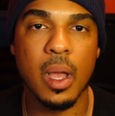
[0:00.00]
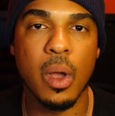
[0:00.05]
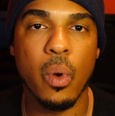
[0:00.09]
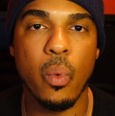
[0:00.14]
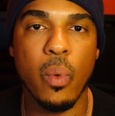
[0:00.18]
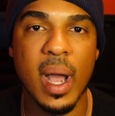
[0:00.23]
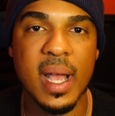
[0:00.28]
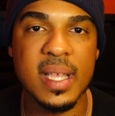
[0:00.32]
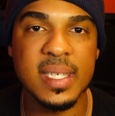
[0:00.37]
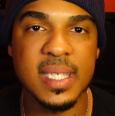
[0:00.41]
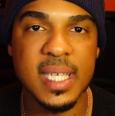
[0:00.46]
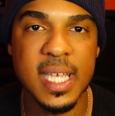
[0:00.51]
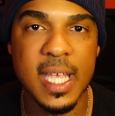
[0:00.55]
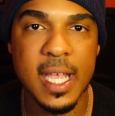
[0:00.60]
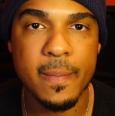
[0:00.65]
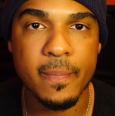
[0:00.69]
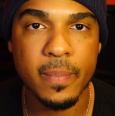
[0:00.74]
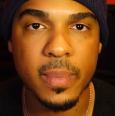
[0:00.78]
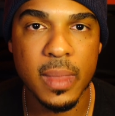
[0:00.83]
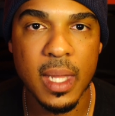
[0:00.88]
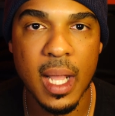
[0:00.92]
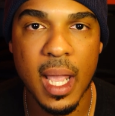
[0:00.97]
YZ.
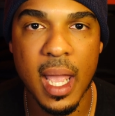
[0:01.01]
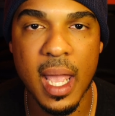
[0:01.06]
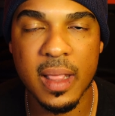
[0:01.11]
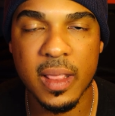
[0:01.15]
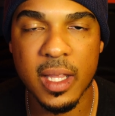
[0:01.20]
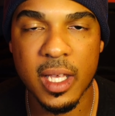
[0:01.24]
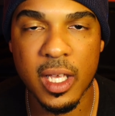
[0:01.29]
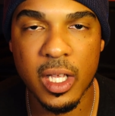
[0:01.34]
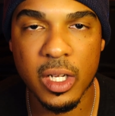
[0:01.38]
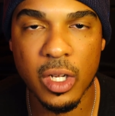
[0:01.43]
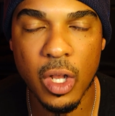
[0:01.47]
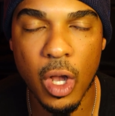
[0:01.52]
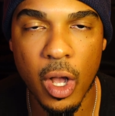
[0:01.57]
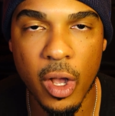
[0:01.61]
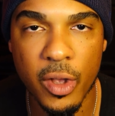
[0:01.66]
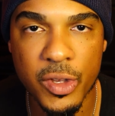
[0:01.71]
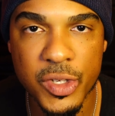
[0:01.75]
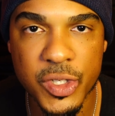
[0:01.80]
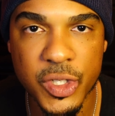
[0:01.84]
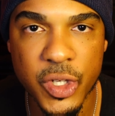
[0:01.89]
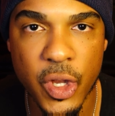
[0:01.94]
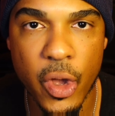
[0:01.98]
And then
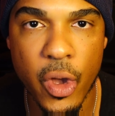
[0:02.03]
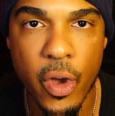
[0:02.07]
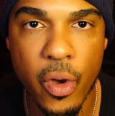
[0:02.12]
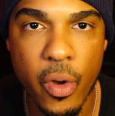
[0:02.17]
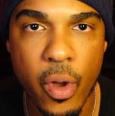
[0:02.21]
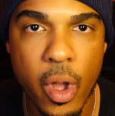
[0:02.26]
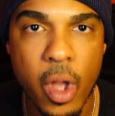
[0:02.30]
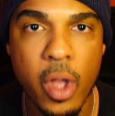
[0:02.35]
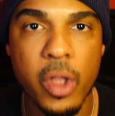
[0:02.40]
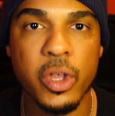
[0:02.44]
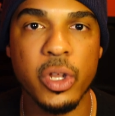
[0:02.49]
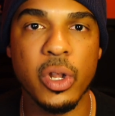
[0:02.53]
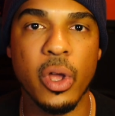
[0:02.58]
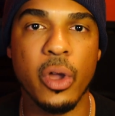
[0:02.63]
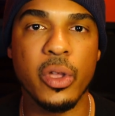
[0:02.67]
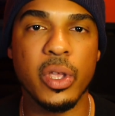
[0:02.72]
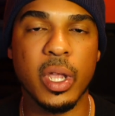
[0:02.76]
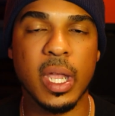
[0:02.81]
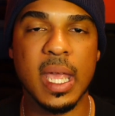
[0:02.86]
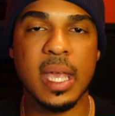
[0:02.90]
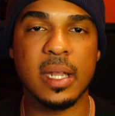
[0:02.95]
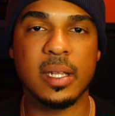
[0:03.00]
also, you
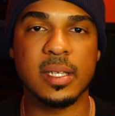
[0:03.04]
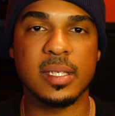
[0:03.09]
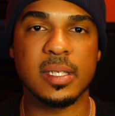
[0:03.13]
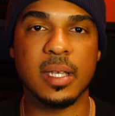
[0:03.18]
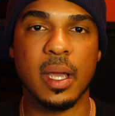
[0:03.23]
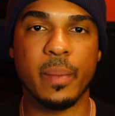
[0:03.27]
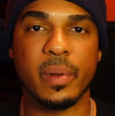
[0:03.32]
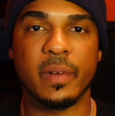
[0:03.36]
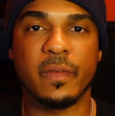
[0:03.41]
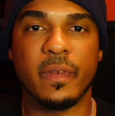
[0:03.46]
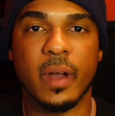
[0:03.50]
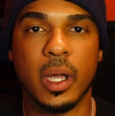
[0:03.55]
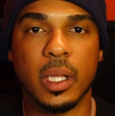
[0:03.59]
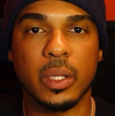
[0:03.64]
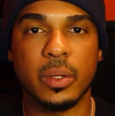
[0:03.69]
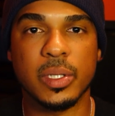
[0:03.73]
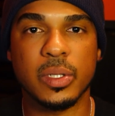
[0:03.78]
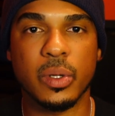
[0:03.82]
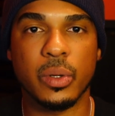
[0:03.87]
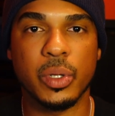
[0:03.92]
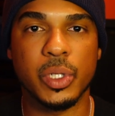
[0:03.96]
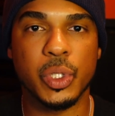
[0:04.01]
can hit us up and follow
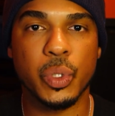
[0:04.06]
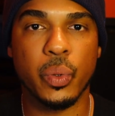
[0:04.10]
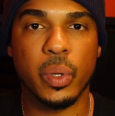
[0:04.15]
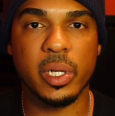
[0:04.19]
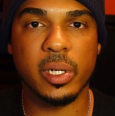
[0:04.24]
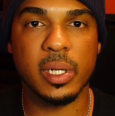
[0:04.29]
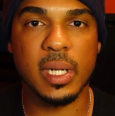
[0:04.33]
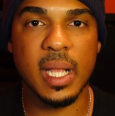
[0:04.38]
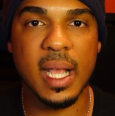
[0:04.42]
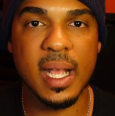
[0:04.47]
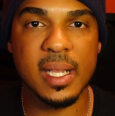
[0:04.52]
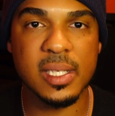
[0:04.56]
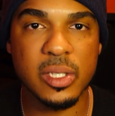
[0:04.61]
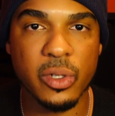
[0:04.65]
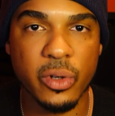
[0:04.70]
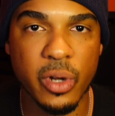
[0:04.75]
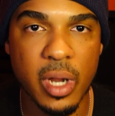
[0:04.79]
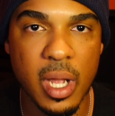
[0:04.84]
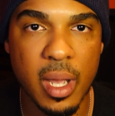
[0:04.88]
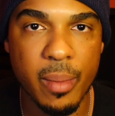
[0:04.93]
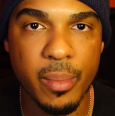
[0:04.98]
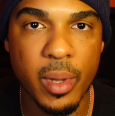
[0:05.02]
us on Twitter and
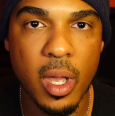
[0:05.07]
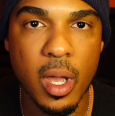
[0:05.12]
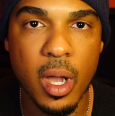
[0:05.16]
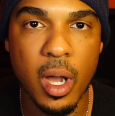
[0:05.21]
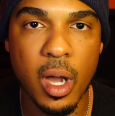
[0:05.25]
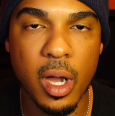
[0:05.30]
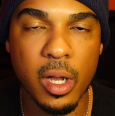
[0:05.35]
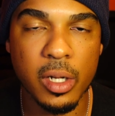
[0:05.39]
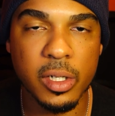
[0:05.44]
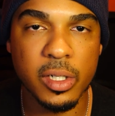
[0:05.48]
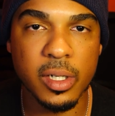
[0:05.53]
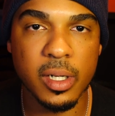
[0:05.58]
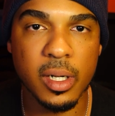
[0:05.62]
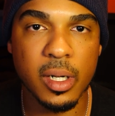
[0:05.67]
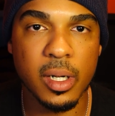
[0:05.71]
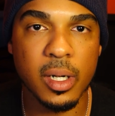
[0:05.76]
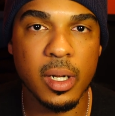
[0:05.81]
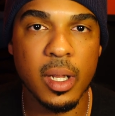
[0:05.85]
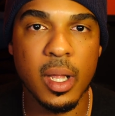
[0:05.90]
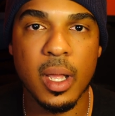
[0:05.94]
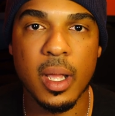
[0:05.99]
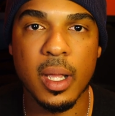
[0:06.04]
Instagram under
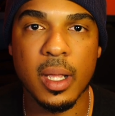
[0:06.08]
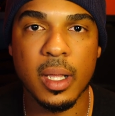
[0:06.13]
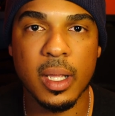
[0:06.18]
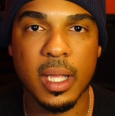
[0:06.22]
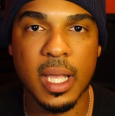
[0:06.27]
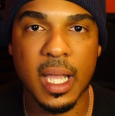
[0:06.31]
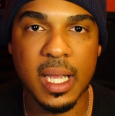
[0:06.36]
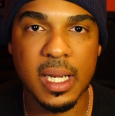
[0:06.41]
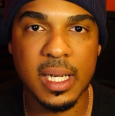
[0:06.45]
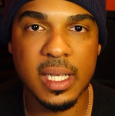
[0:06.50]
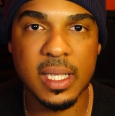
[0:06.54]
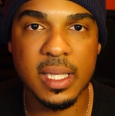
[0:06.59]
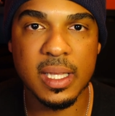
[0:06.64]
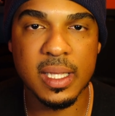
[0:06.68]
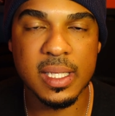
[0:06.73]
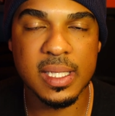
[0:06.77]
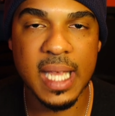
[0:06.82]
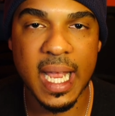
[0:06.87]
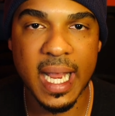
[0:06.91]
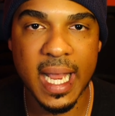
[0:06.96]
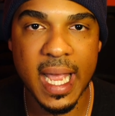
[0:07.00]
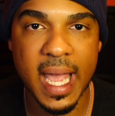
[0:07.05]
Kicking In the
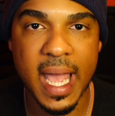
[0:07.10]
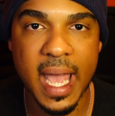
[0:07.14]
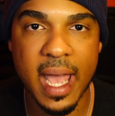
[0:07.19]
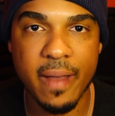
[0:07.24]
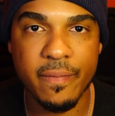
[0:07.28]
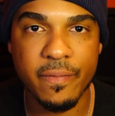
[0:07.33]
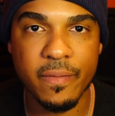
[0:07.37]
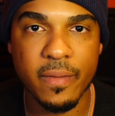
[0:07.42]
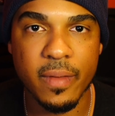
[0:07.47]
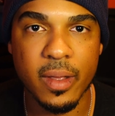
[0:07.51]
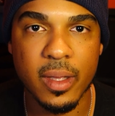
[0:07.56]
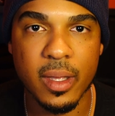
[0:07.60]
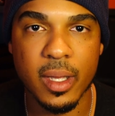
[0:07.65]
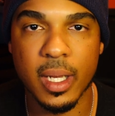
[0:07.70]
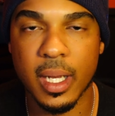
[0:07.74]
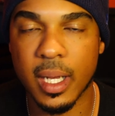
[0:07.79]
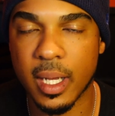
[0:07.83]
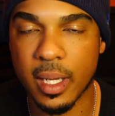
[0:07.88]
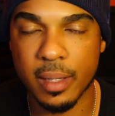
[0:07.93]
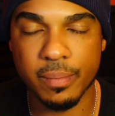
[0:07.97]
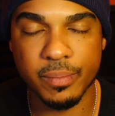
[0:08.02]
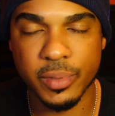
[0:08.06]
Second Half.
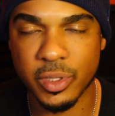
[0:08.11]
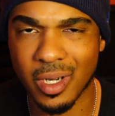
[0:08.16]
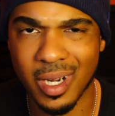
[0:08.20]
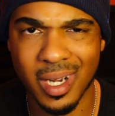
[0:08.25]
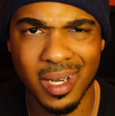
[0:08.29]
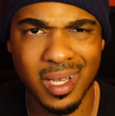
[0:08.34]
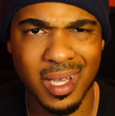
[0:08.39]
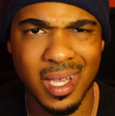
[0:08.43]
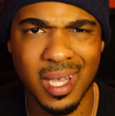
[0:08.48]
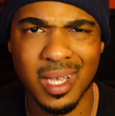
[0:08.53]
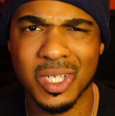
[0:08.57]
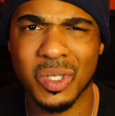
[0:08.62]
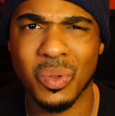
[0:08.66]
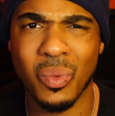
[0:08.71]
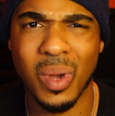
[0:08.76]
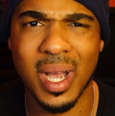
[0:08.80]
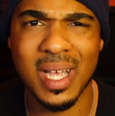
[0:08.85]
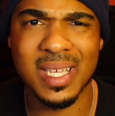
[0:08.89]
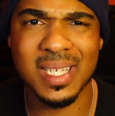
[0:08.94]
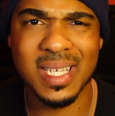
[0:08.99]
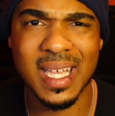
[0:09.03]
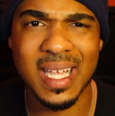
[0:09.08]
KISH
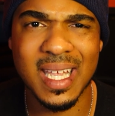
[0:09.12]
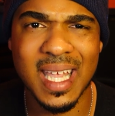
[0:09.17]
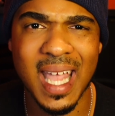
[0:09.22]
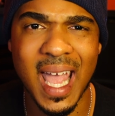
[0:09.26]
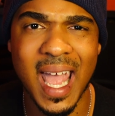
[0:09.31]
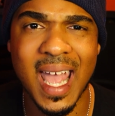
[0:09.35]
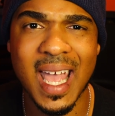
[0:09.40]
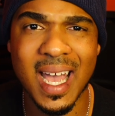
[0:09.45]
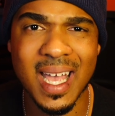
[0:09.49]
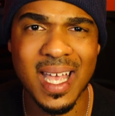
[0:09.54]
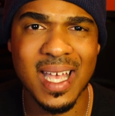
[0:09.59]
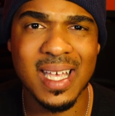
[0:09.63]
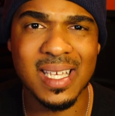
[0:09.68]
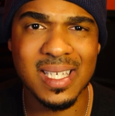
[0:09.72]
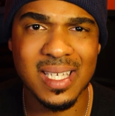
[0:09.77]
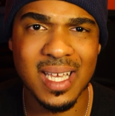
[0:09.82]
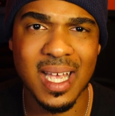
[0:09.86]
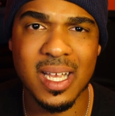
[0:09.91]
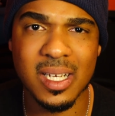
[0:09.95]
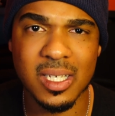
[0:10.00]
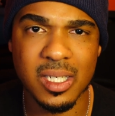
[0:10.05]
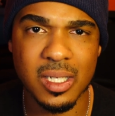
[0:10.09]
YZ,
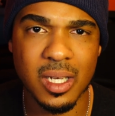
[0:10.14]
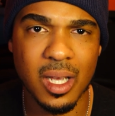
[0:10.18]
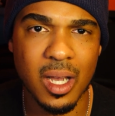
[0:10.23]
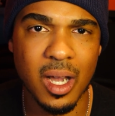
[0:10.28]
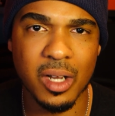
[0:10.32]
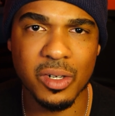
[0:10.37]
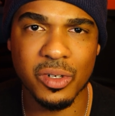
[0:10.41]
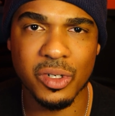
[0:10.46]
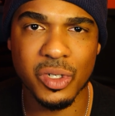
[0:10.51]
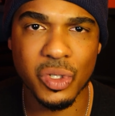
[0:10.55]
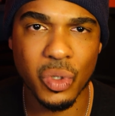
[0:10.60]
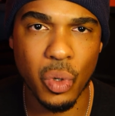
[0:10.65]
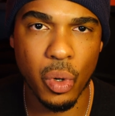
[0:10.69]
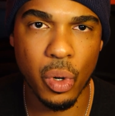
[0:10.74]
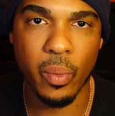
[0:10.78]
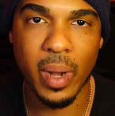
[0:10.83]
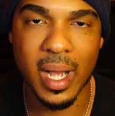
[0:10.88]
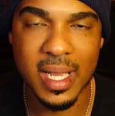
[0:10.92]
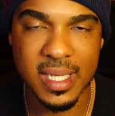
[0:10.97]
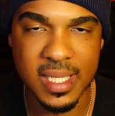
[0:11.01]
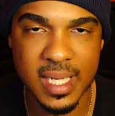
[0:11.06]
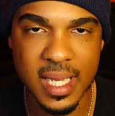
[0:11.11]

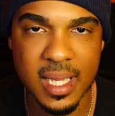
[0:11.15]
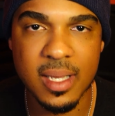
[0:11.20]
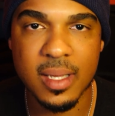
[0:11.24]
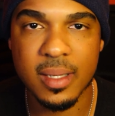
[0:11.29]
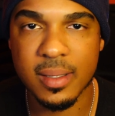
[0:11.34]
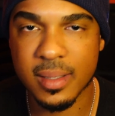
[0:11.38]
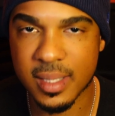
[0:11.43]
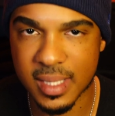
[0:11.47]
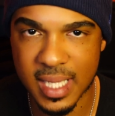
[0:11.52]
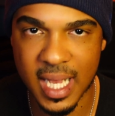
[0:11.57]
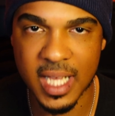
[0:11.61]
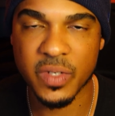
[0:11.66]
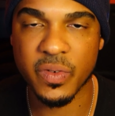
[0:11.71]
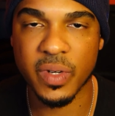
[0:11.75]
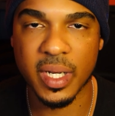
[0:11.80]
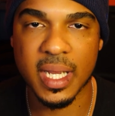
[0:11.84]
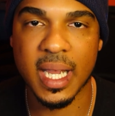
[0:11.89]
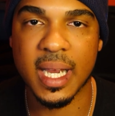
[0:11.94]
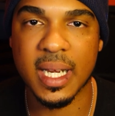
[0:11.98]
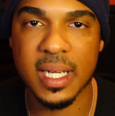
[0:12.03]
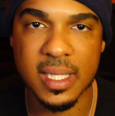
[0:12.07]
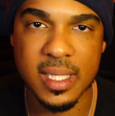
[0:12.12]
KISH_YZ stands for
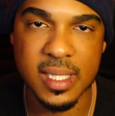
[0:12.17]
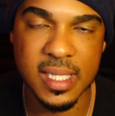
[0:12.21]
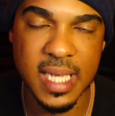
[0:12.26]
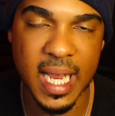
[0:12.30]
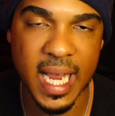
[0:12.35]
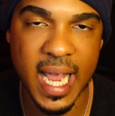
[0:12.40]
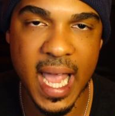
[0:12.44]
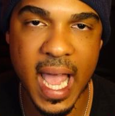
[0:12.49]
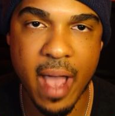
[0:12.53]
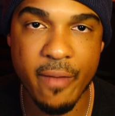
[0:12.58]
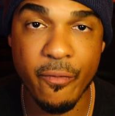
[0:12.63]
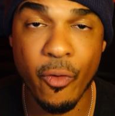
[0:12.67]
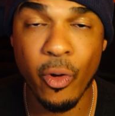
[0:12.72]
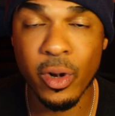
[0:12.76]
Kicking In the Second Half.